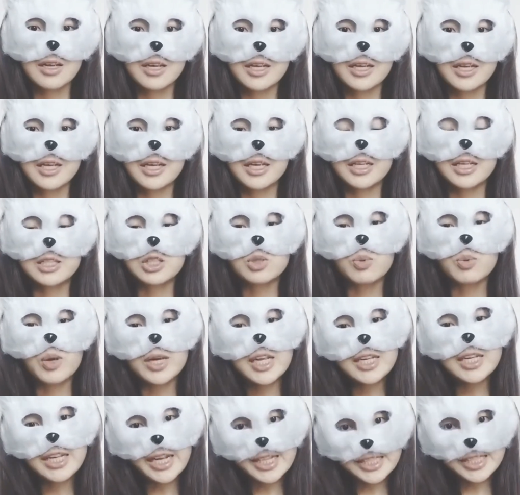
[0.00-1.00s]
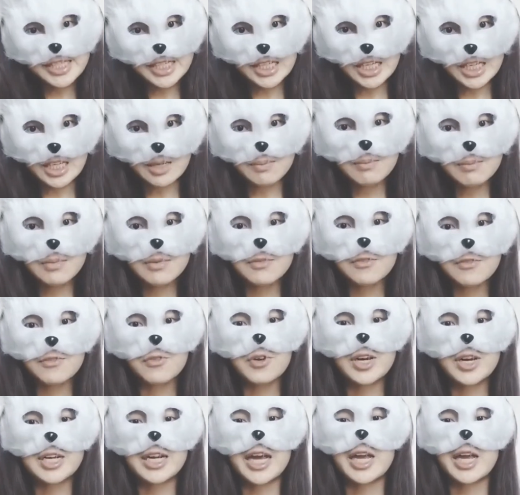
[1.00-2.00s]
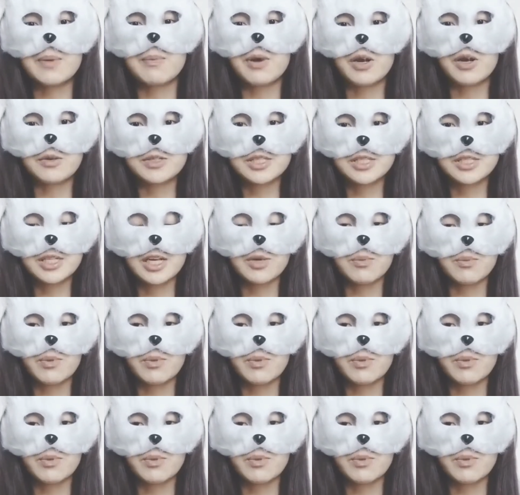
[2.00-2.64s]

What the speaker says: In 2019, Fortnite posted